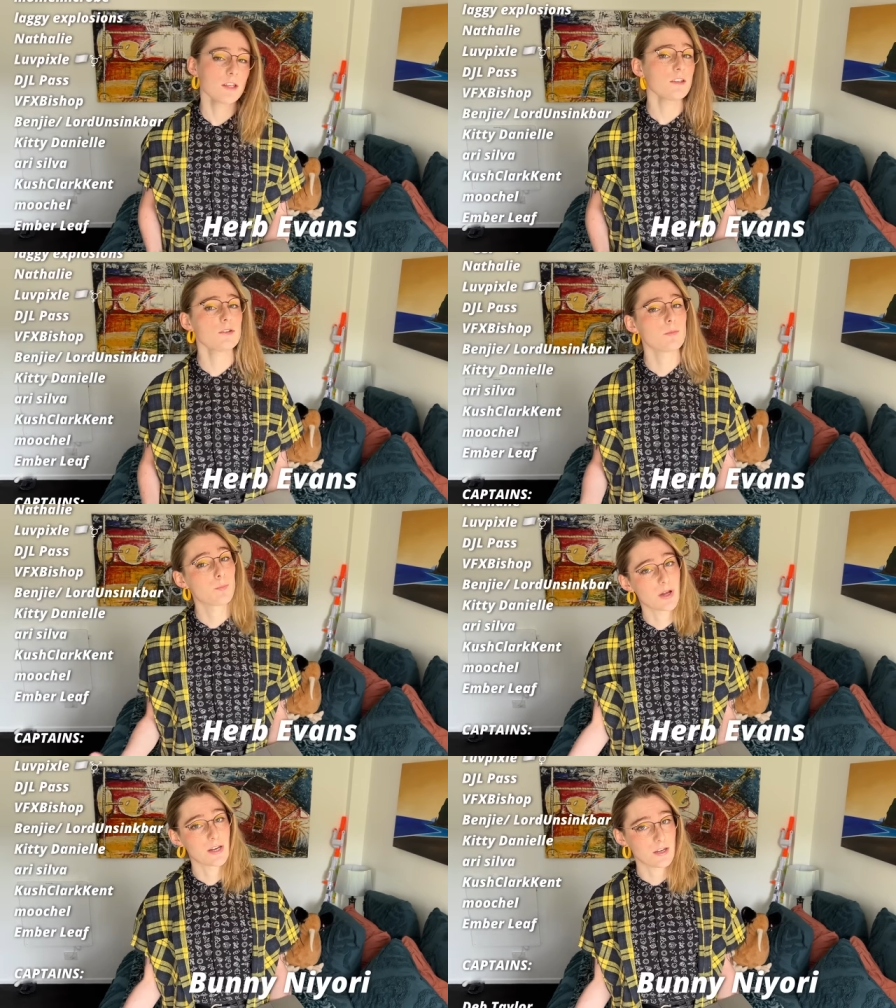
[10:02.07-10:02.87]
thank you to
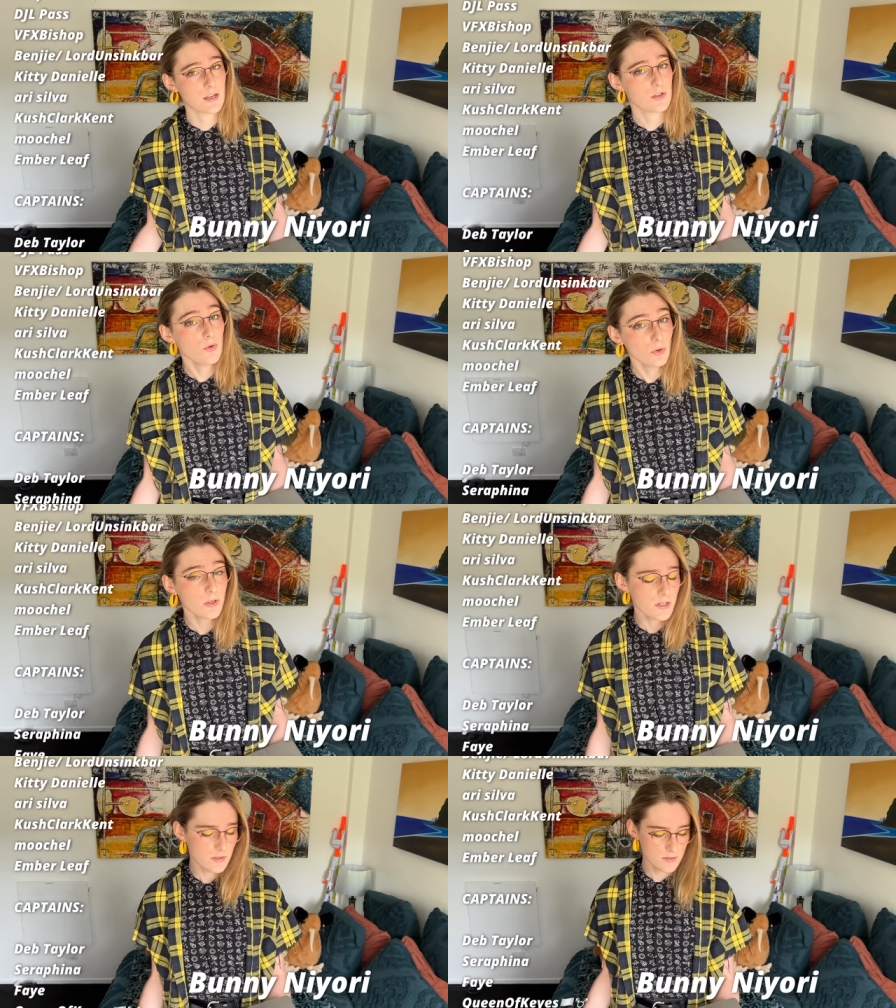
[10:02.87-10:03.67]
Bunny
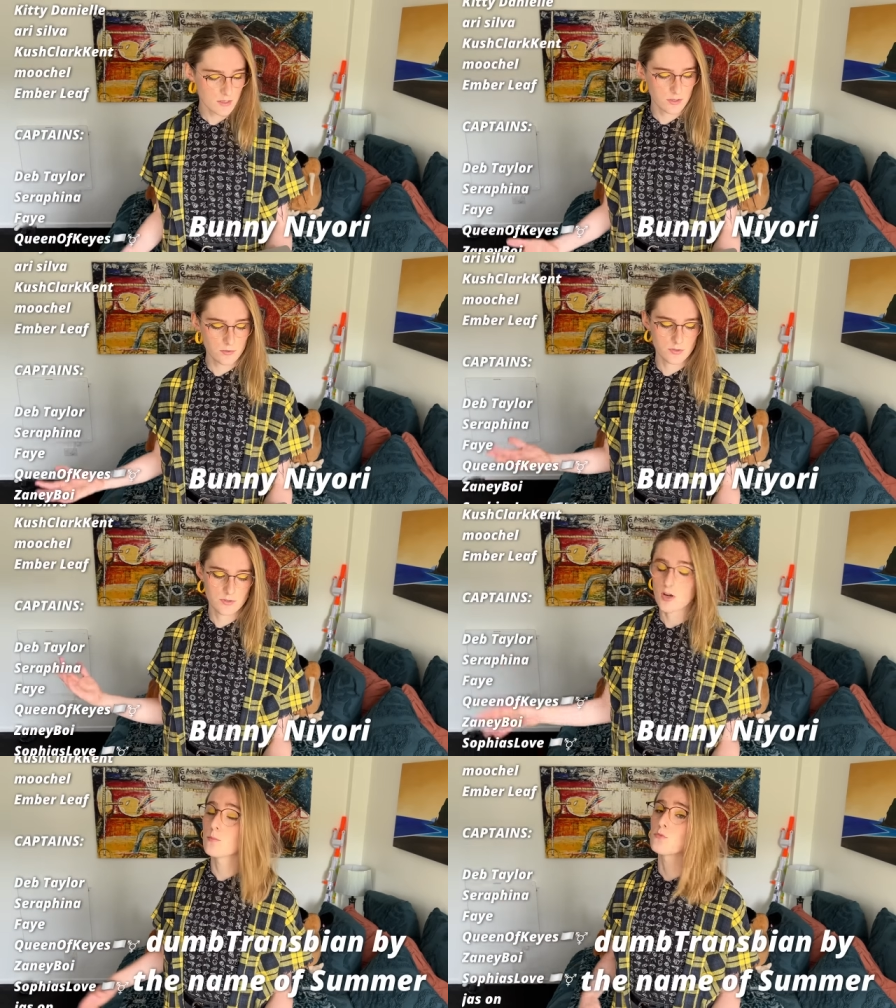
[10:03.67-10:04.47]
Niori, thank you to
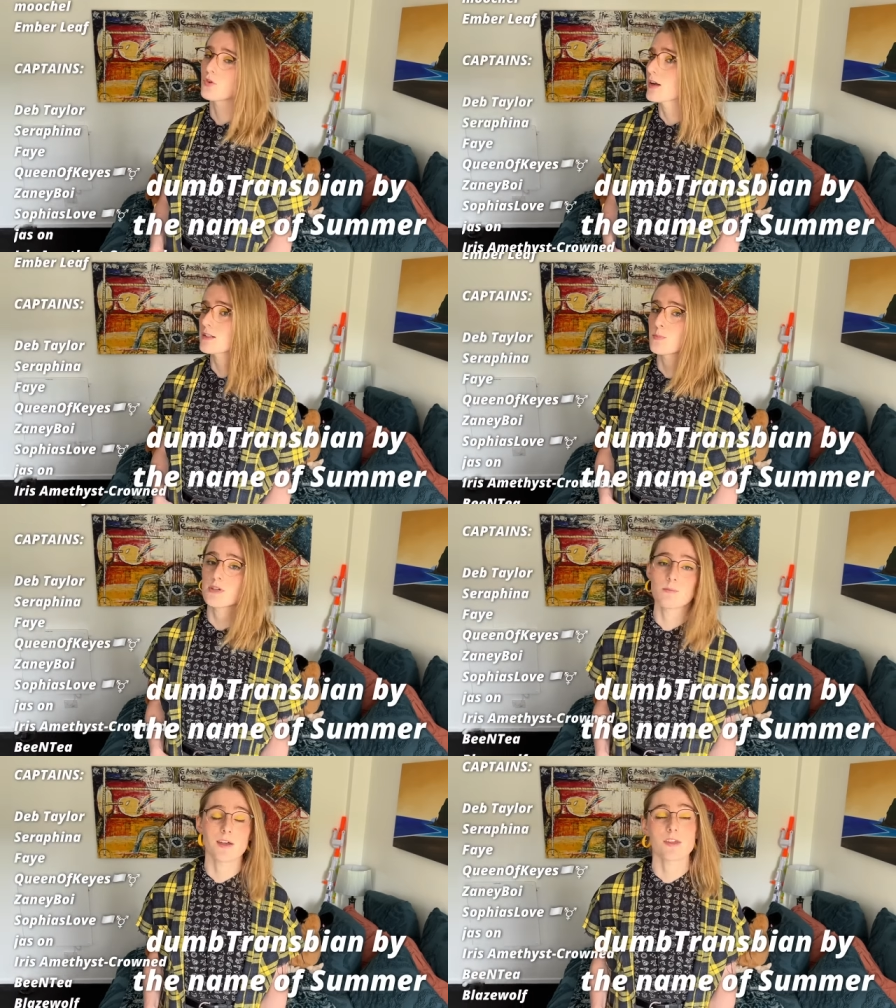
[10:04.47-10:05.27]
dumb
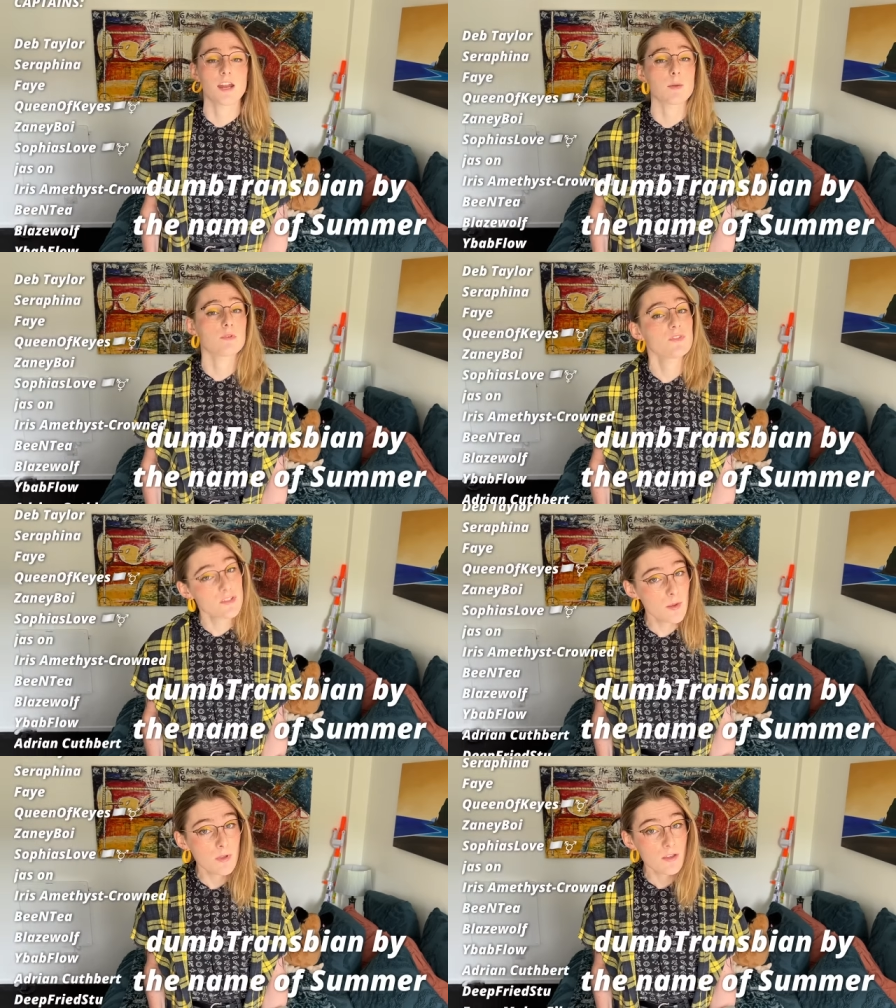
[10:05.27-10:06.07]
transbian by the name of
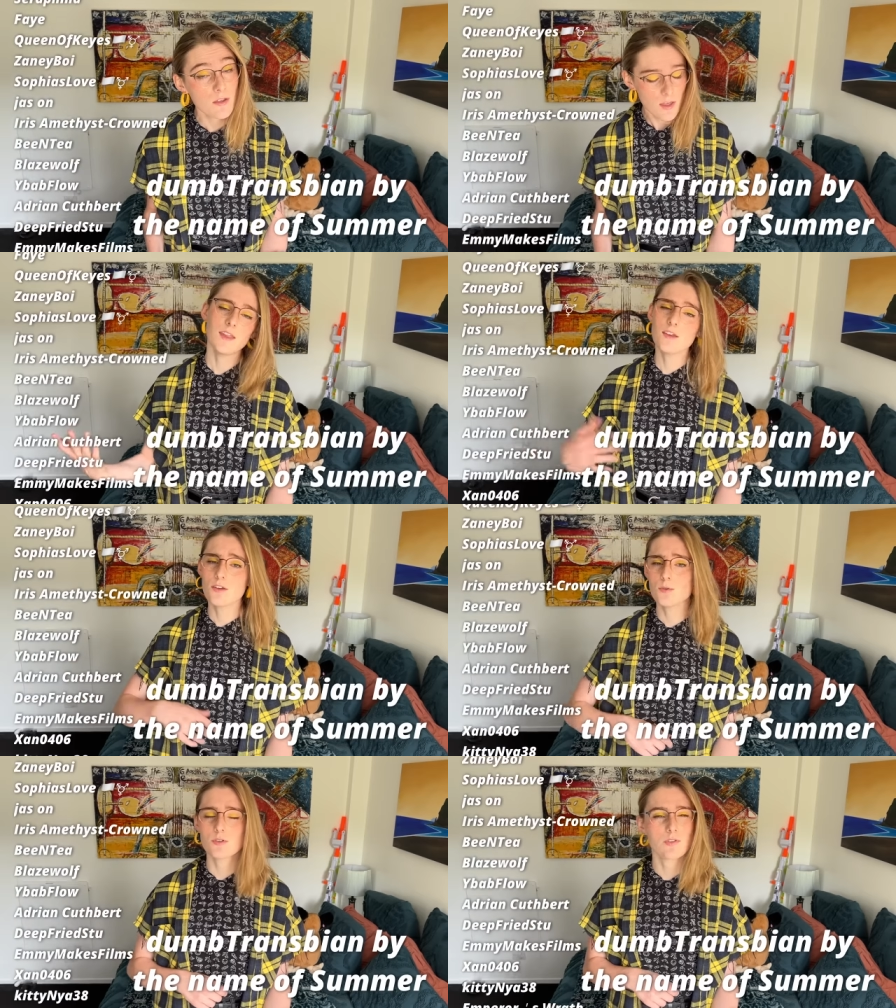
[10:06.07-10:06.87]
Summer, thank
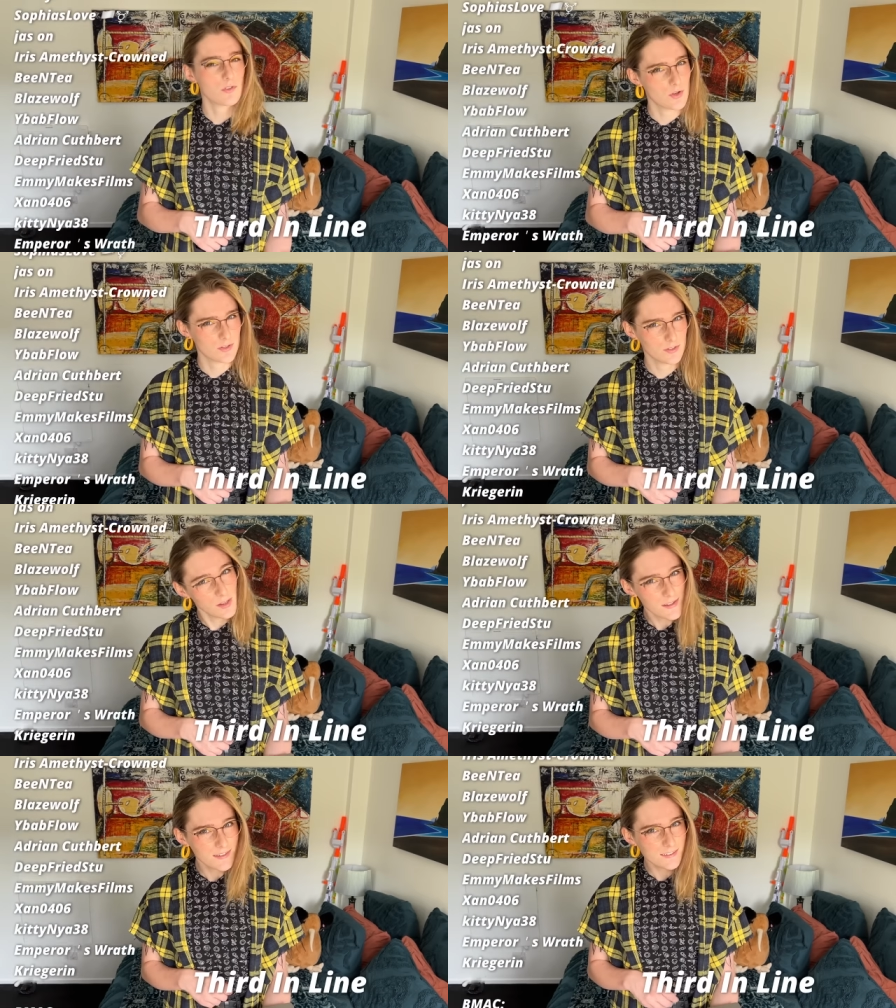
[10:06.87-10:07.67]
you to Third In
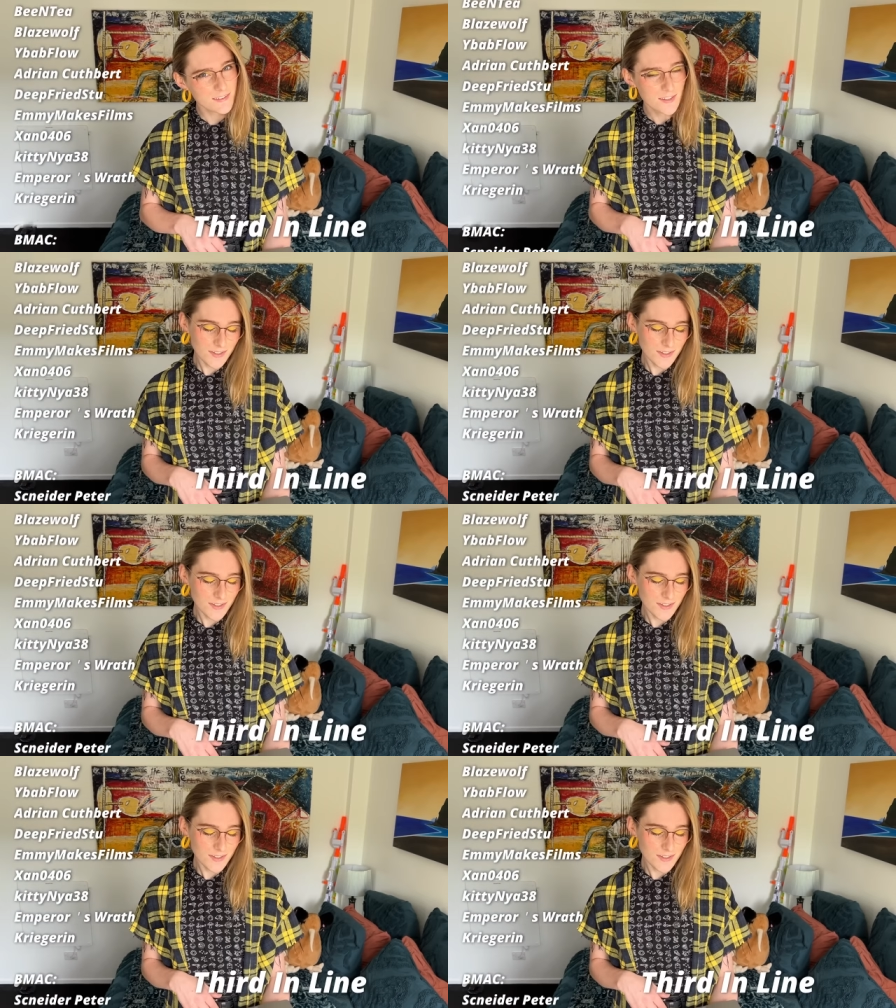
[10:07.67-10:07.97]
Line,